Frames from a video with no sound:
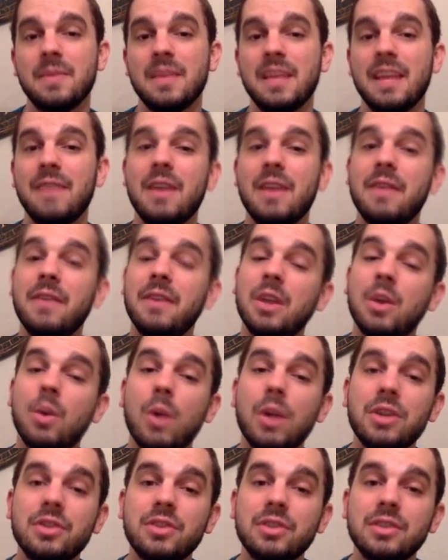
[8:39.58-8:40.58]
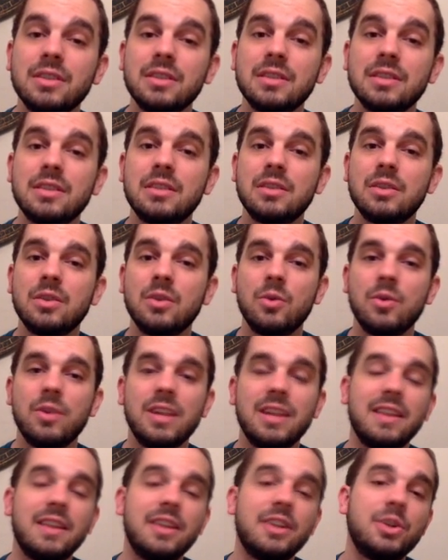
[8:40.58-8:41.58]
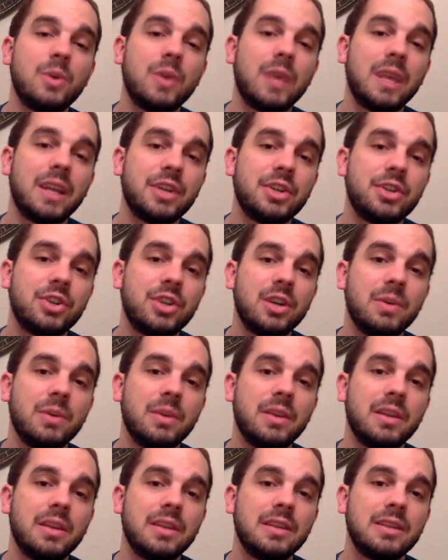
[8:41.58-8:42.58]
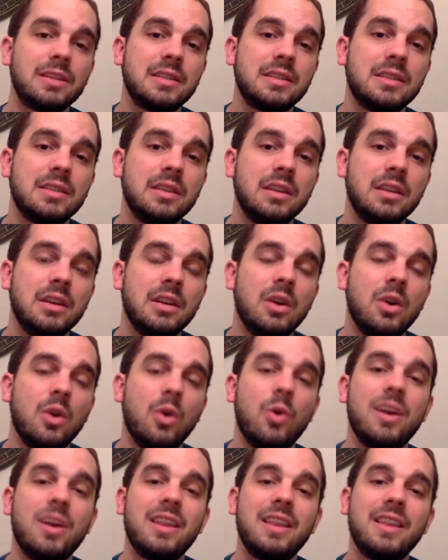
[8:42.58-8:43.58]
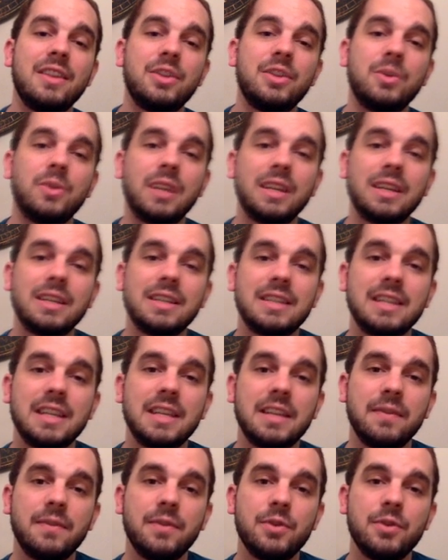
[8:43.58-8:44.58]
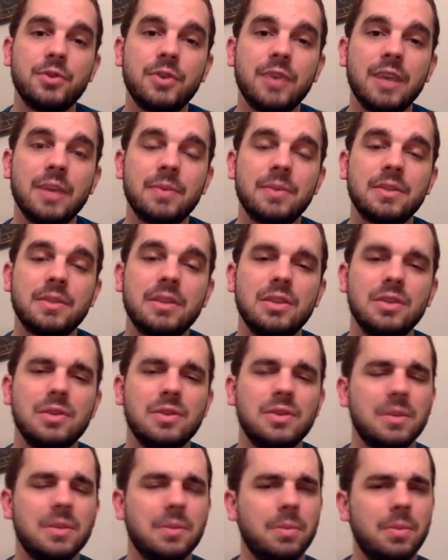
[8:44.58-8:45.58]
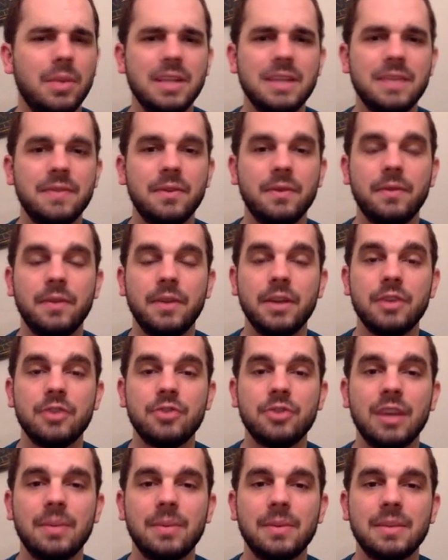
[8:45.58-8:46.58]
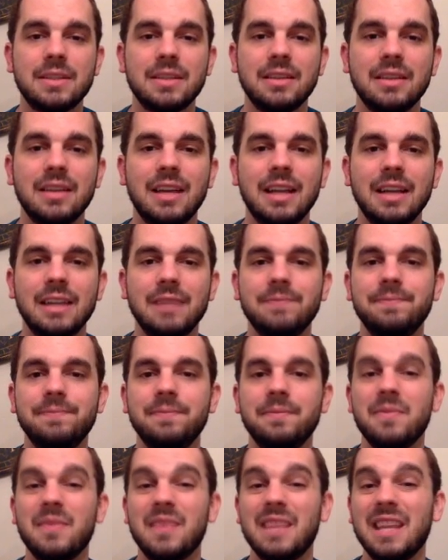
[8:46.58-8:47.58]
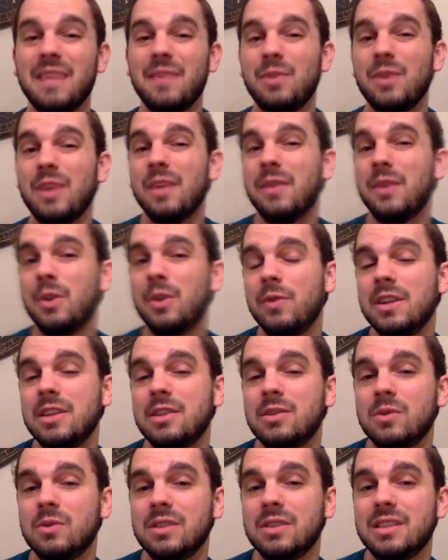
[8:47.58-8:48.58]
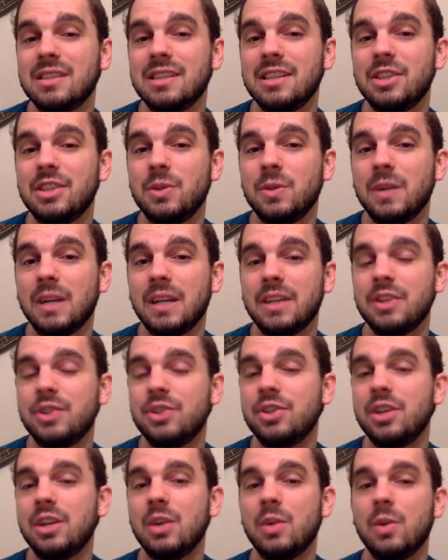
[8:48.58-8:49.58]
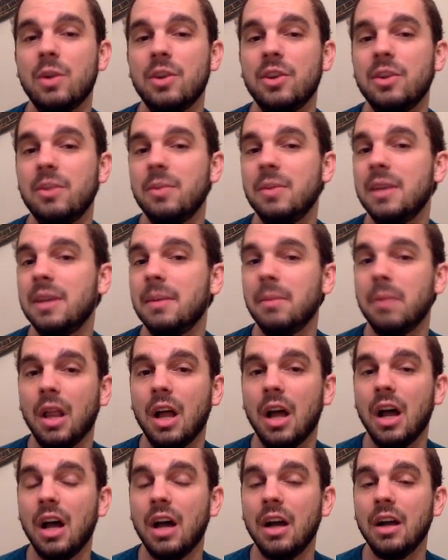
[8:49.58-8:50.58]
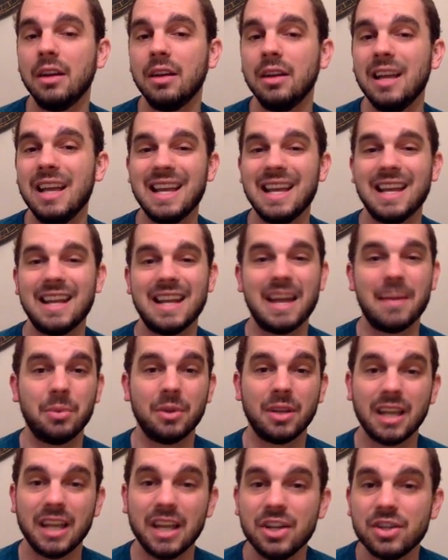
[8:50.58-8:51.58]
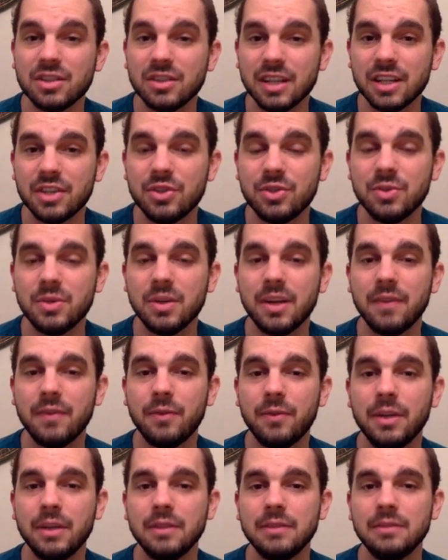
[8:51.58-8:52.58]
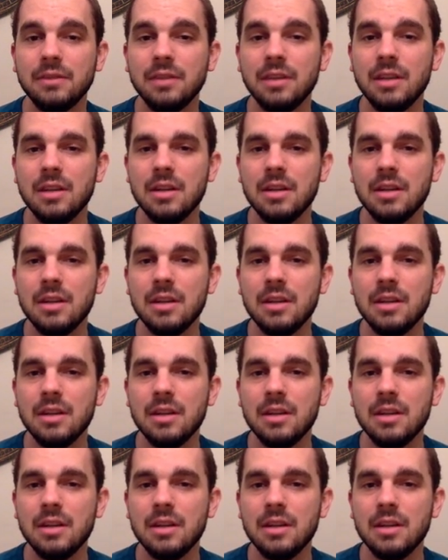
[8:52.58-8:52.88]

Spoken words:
If you have any questions or anything that you would like to share with us or anything that you would like to see in future episodes, please feel free to drop us a line. If you have any resources that you'd like to share, whether it be a blog, an application that you have written,